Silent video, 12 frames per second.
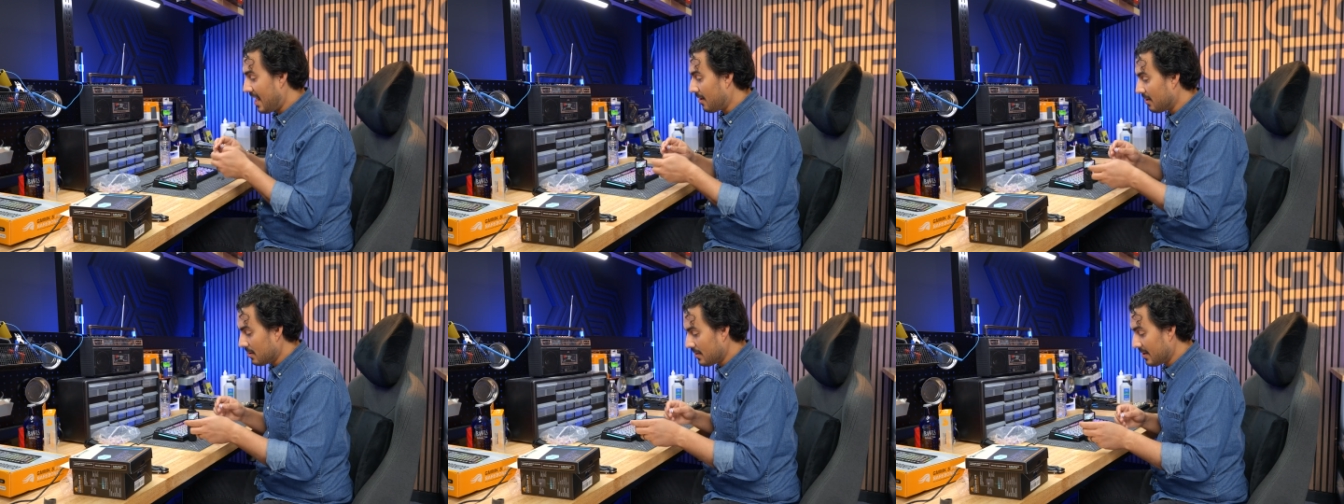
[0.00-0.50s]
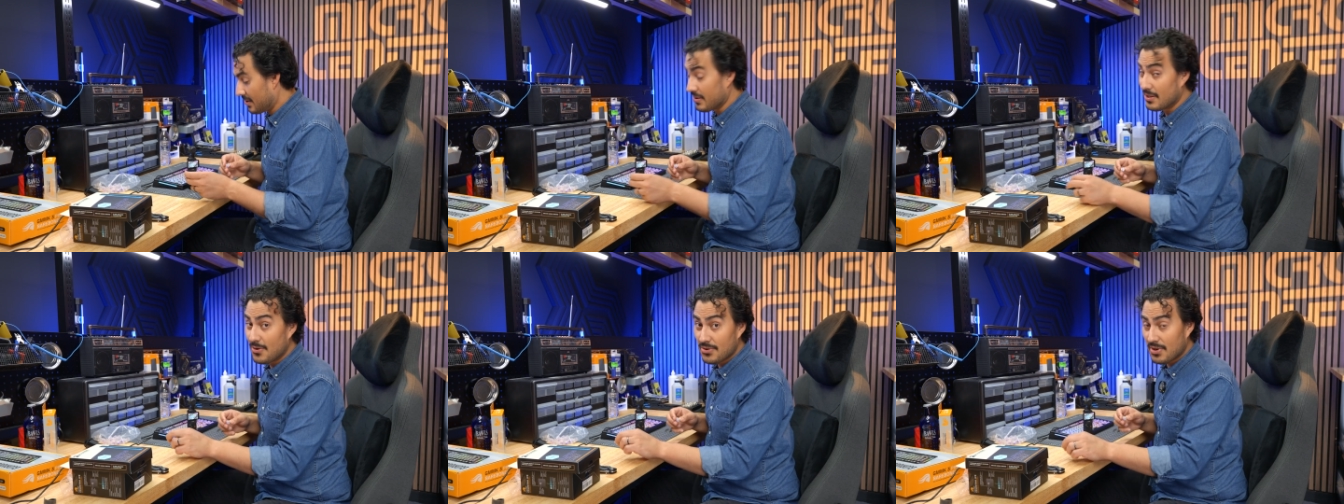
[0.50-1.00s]
error. This
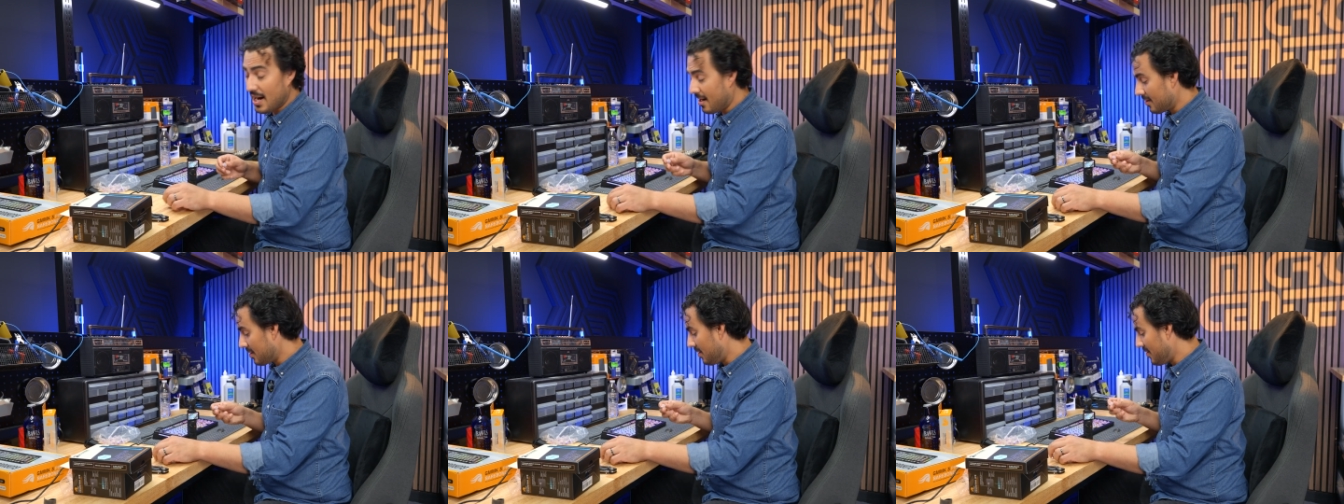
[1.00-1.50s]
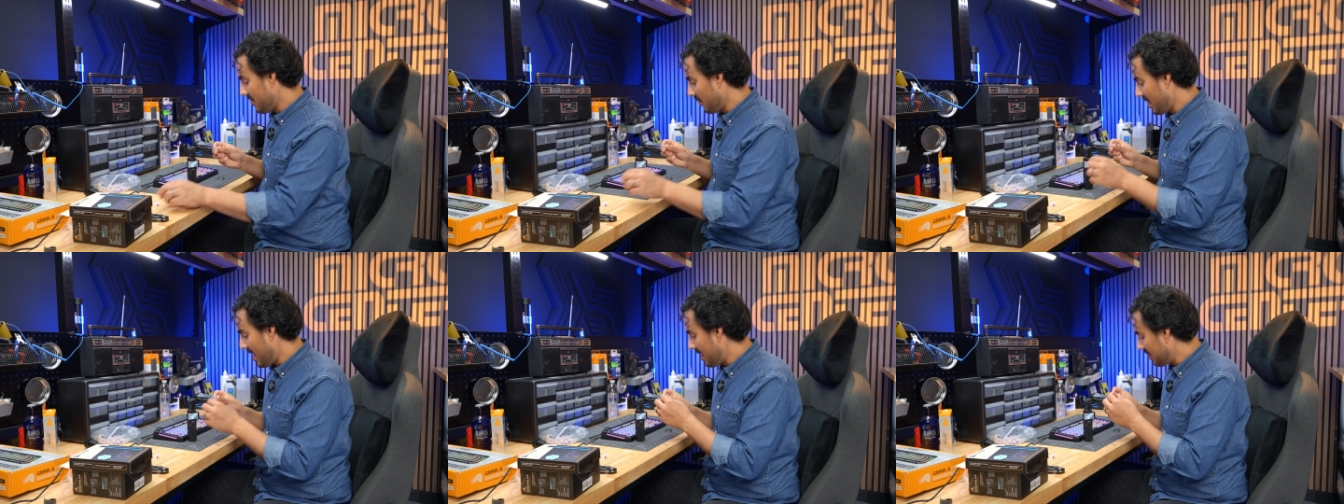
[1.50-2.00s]
is user error all the
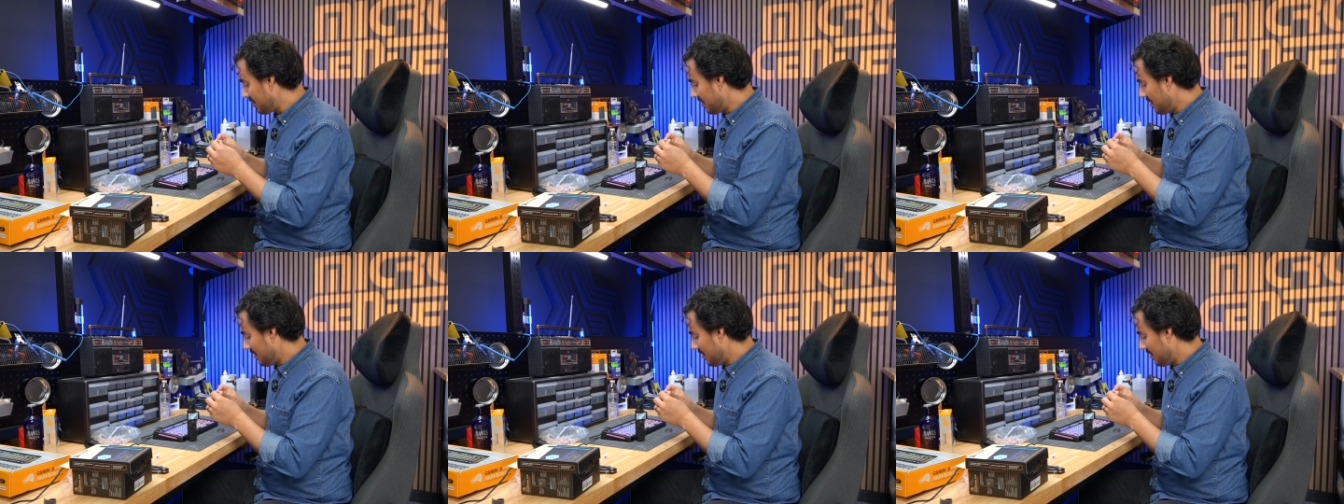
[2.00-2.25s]
way.